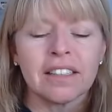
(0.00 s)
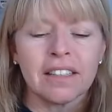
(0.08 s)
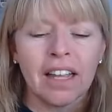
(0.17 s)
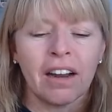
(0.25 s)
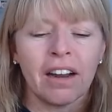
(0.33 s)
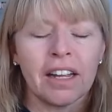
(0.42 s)

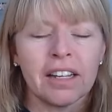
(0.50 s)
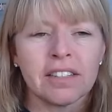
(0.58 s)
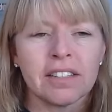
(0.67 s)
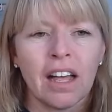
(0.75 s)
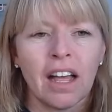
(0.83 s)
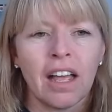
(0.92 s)
there
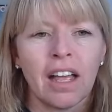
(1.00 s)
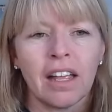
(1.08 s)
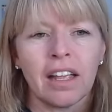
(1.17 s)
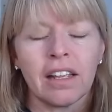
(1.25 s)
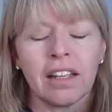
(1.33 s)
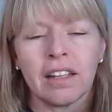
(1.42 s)
is
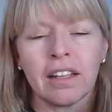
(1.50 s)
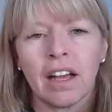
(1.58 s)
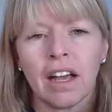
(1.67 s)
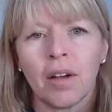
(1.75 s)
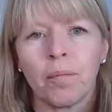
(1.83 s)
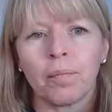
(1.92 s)
a
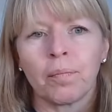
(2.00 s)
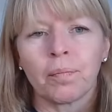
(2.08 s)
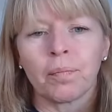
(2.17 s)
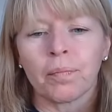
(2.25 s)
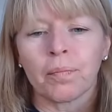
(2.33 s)
um,